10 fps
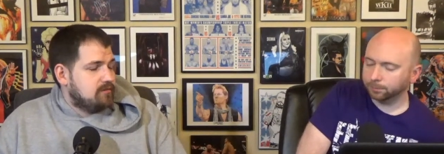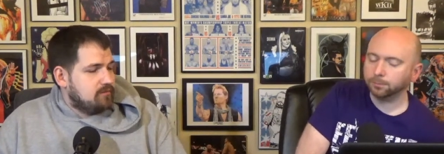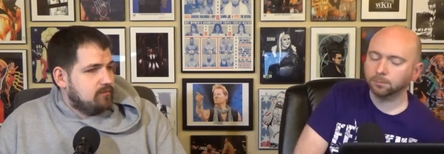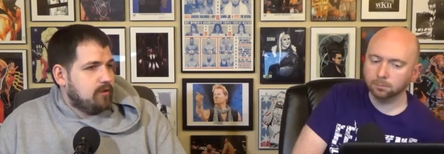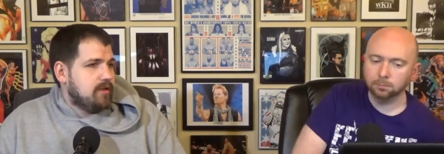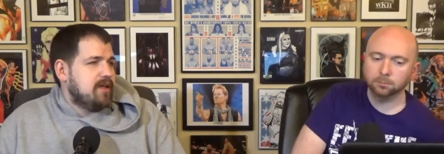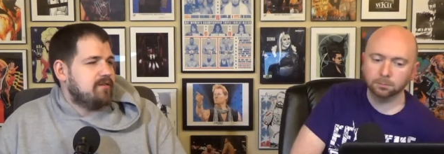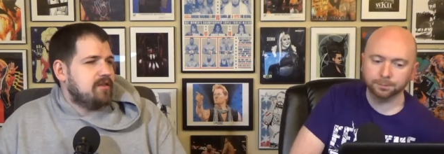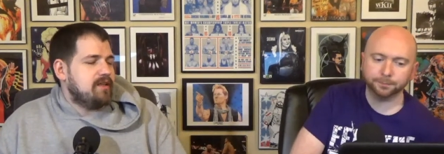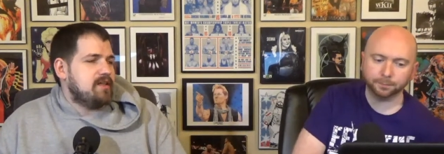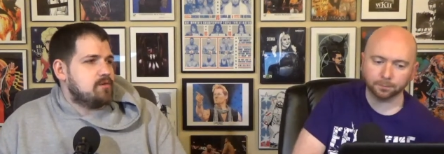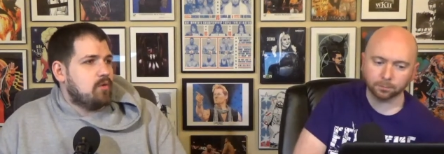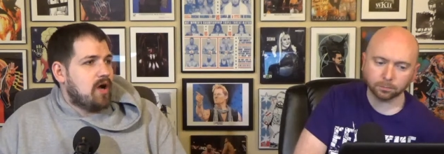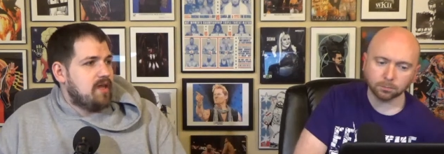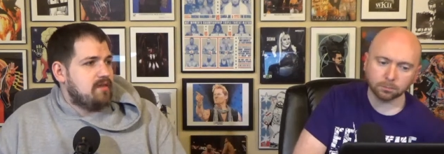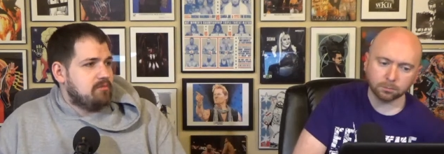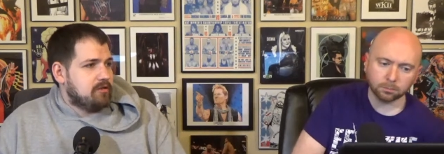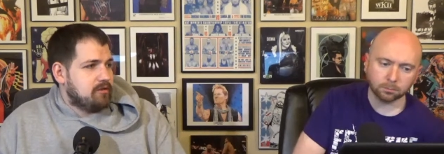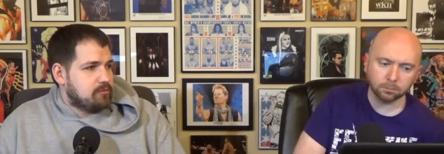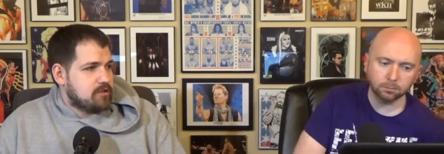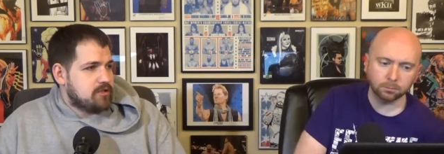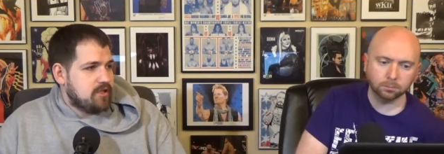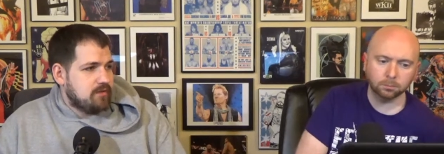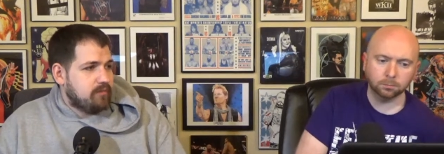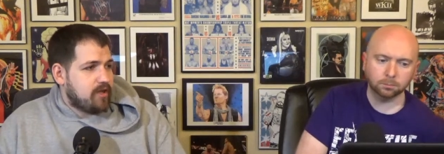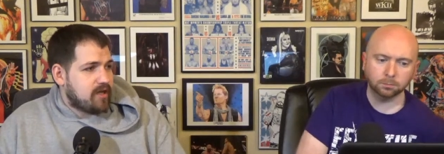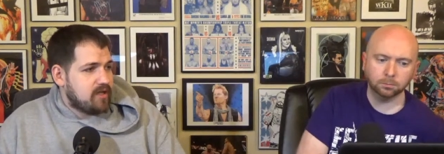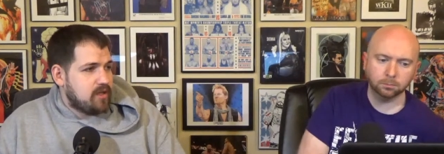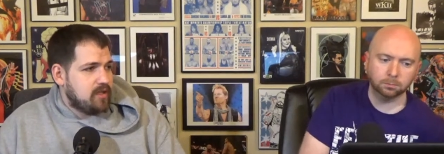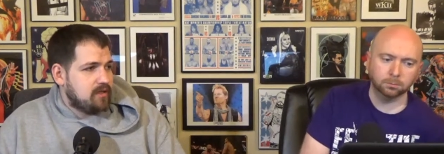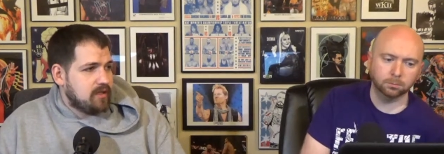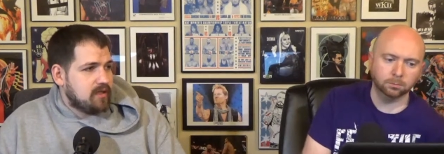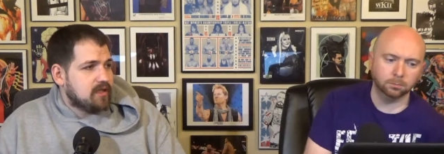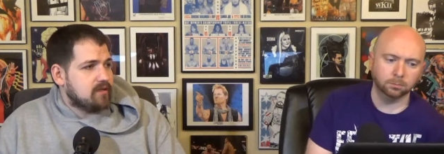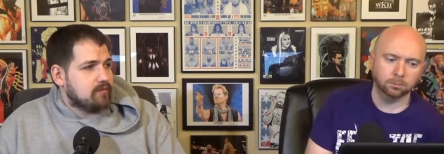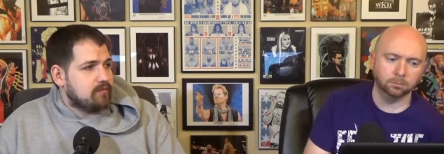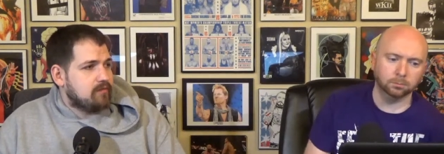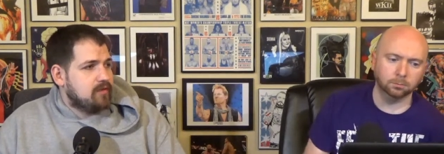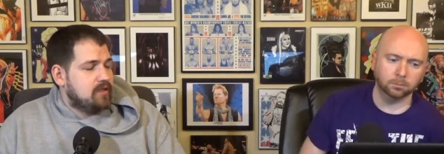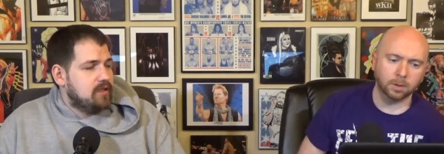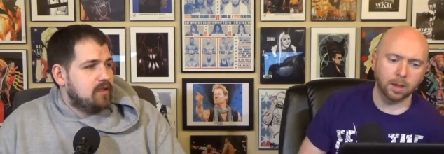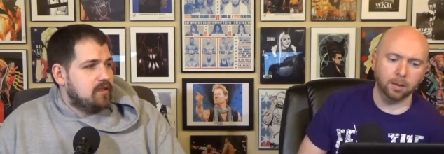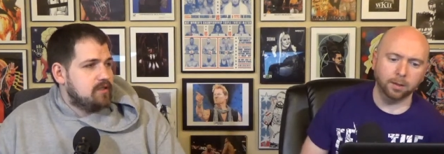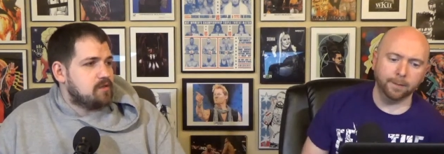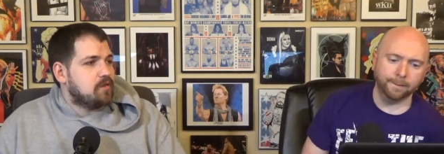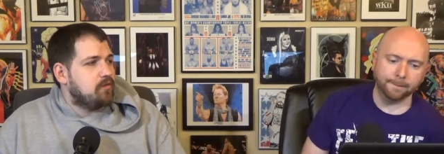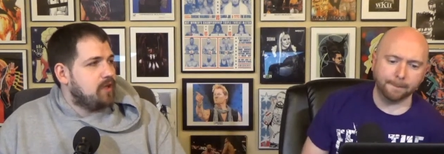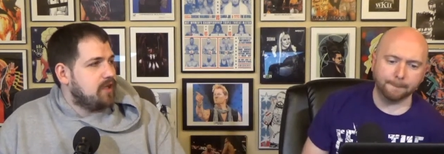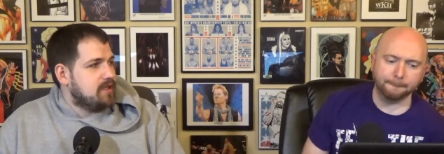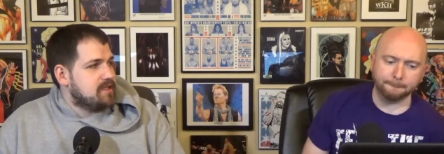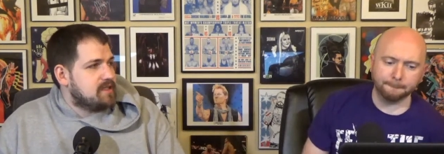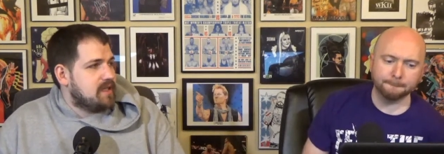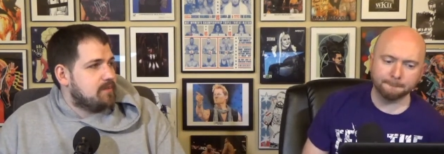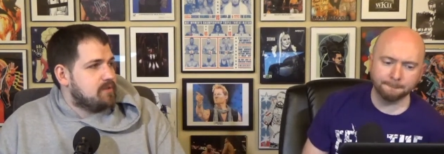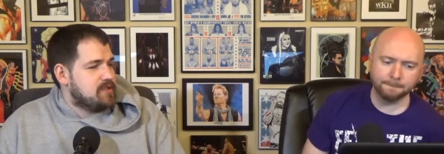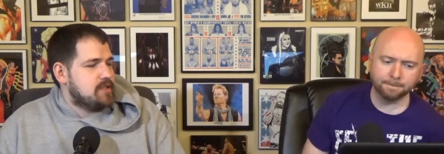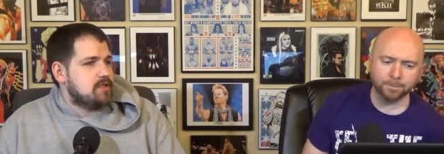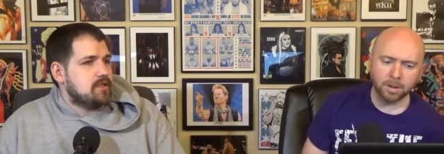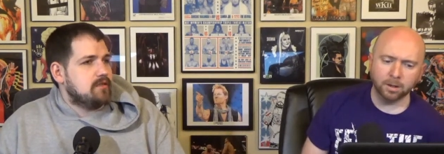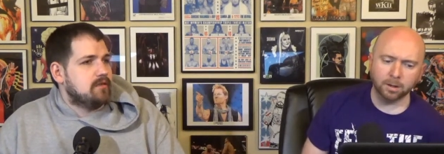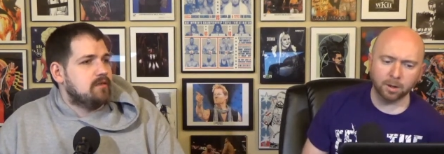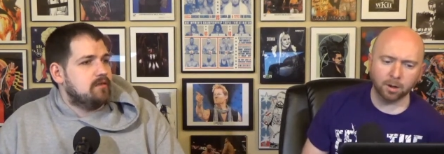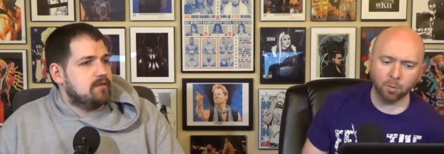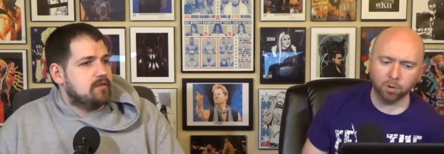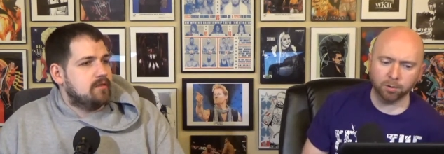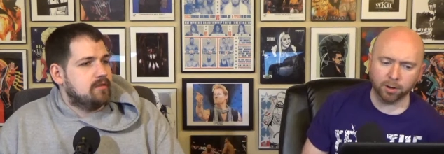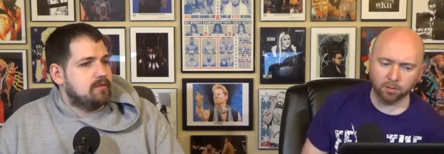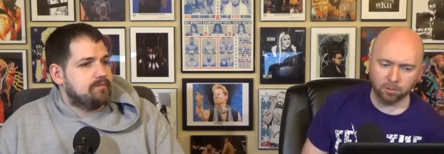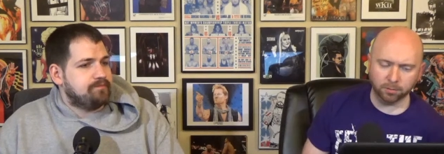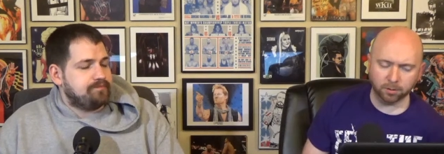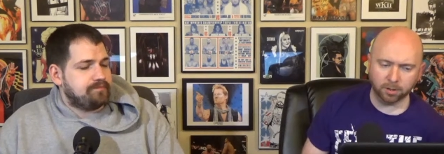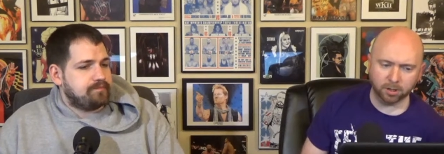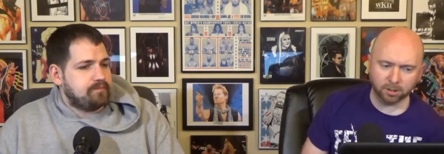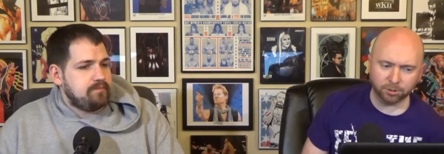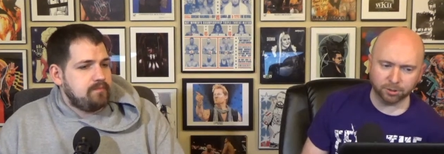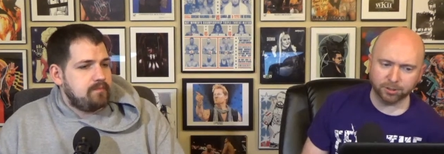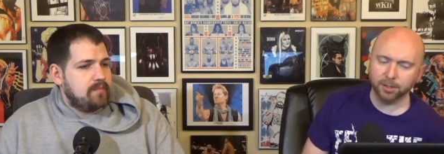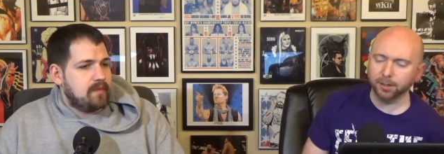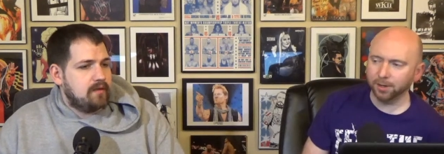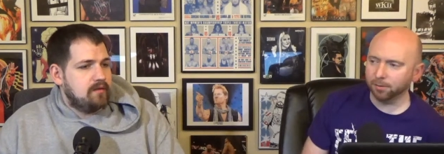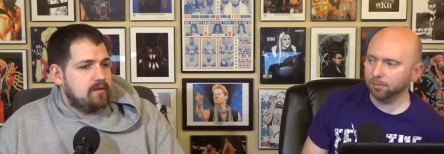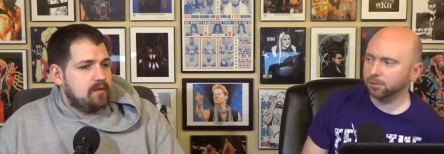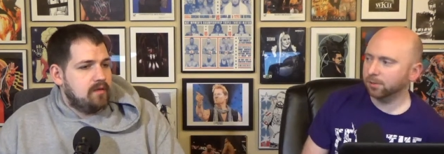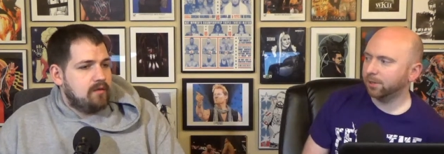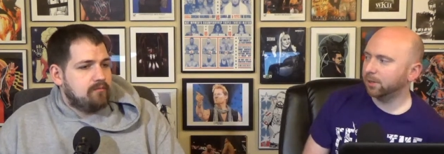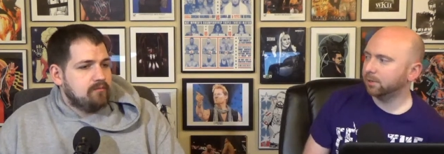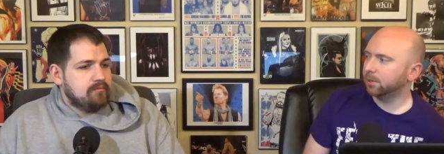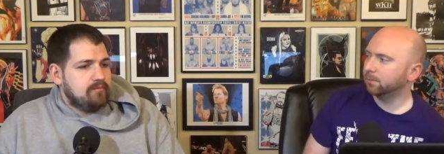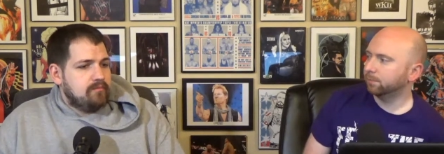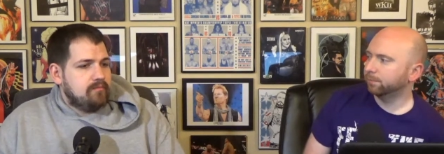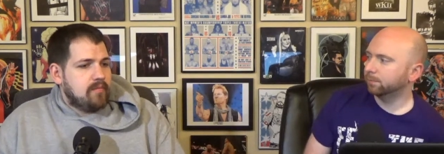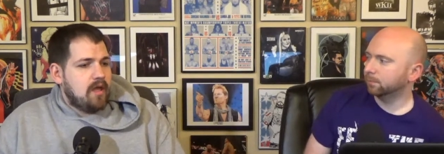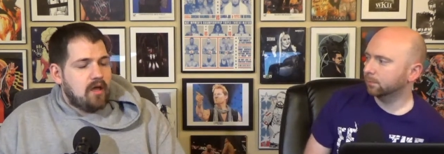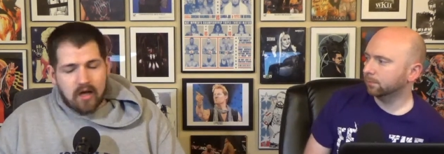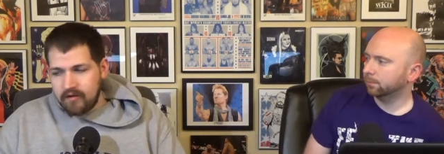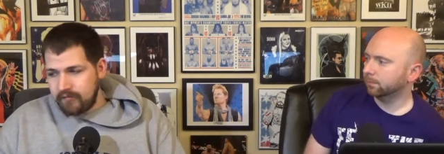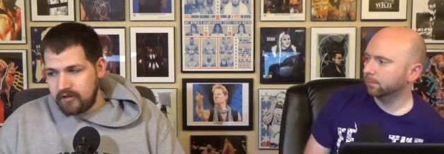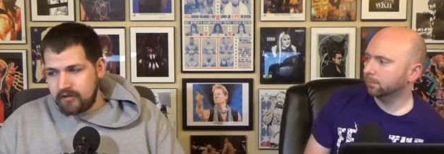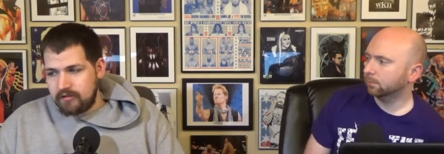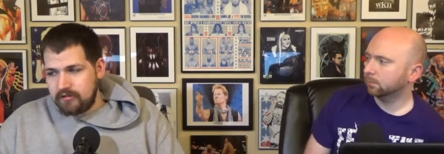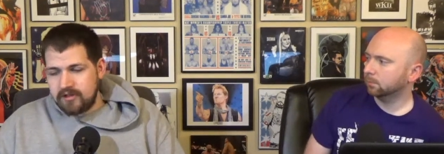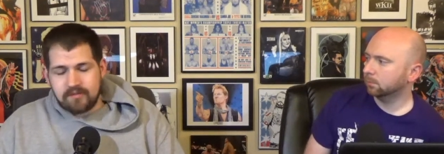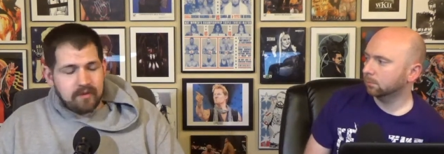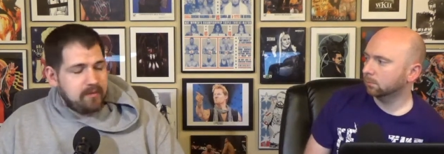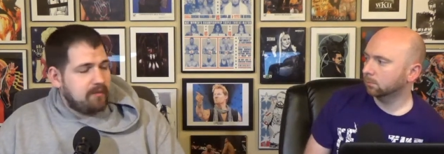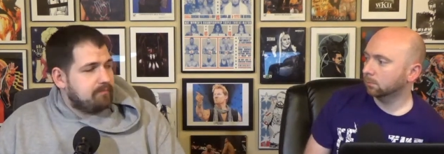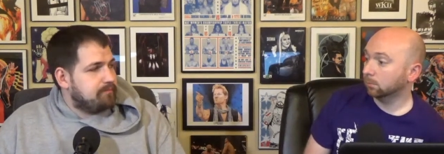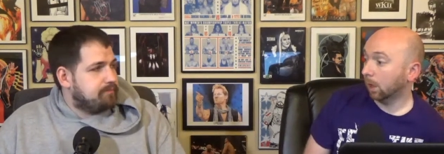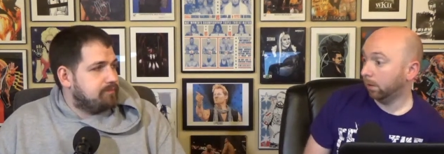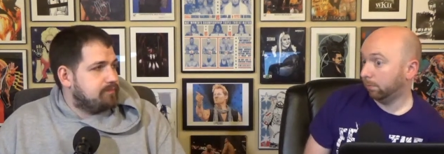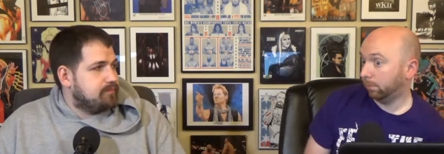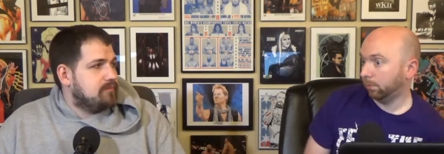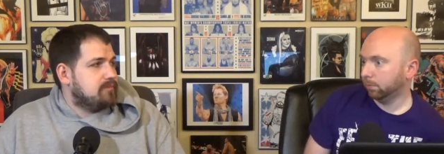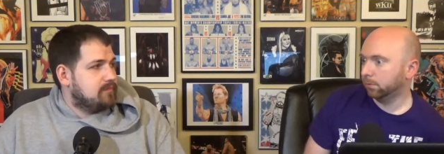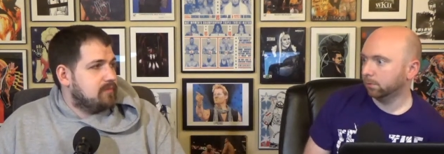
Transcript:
Speaker 1: well, I don't think that's why they brought up Ricochet and Black. I think they kind of just fell into that mm-hmm. position.
Speaker 2: Yeah, I wonder how long they're gonna actually stay together as a tag team.
Speaker 1: I figured they were gonna split them up.
Speaker 2: I thought so